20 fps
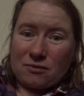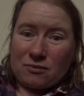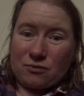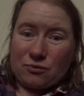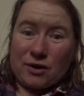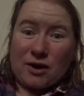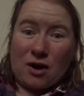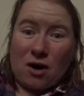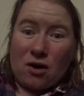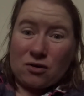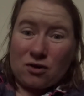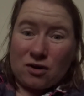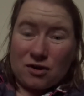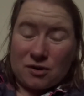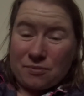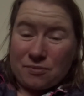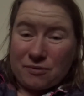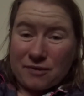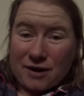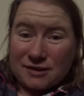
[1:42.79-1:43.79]
we all got a
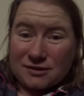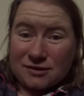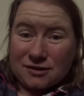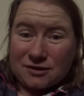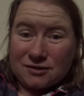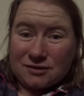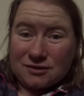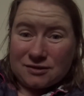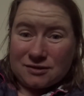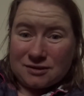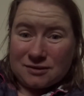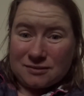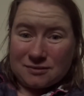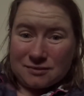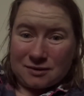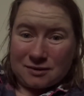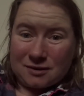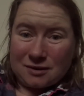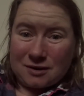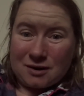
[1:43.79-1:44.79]
present,
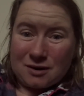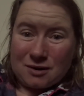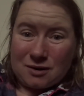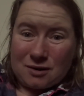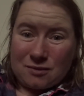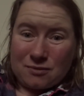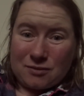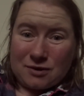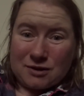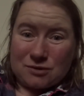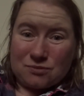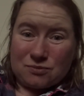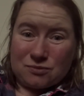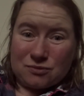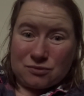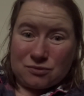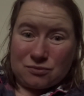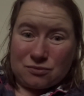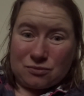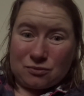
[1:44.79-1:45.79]
which
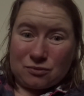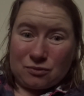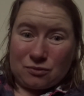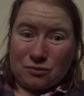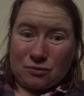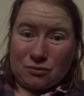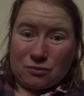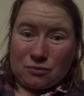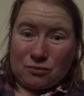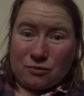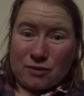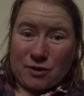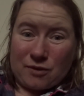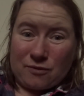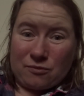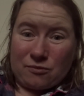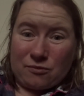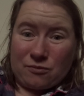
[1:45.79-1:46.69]
was we